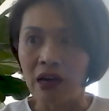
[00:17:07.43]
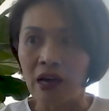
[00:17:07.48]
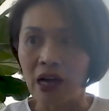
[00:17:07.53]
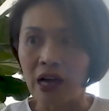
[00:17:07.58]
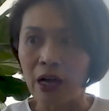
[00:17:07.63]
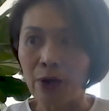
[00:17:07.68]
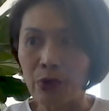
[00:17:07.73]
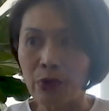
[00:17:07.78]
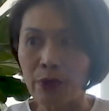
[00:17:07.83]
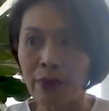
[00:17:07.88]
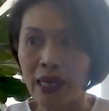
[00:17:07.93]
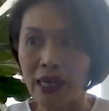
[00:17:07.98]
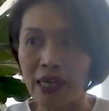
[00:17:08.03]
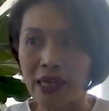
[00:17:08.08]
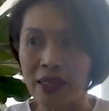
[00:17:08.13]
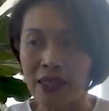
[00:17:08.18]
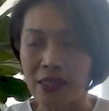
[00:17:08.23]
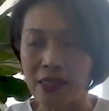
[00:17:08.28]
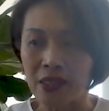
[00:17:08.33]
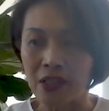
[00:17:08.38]
I would make
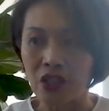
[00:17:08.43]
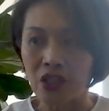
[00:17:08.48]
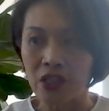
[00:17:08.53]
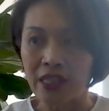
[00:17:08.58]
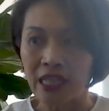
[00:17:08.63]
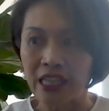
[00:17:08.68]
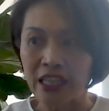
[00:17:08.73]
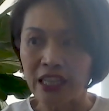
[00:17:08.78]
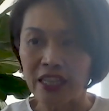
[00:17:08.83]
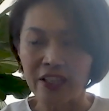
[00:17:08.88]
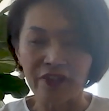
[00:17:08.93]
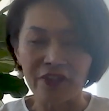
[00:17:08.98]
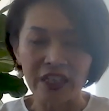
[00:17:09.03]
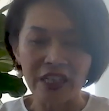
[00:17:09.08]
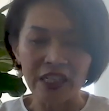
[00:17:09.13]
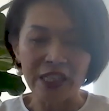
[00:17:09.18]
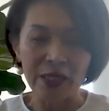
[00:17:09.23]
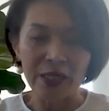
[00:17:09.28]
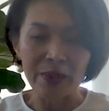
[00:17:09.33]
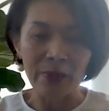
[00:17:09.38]
a decision that
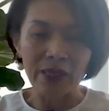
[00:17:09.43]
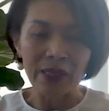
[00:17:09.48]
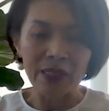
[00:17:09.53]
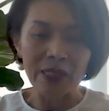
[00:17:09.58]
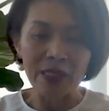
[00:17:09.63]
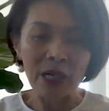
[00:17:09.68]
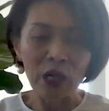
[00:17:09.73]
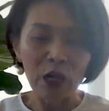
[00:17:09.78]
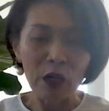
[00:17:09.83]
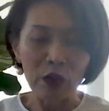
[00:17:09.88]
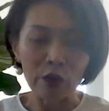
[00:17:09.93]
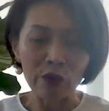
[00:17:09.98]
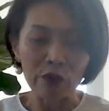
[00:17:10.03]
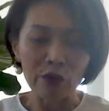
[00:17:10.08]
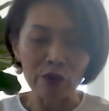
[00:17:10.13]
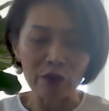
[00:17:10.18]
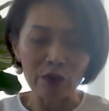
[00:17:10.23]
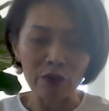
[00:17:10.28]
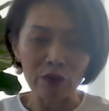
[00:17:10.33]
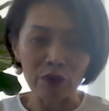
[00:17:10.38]
inconvenience myself.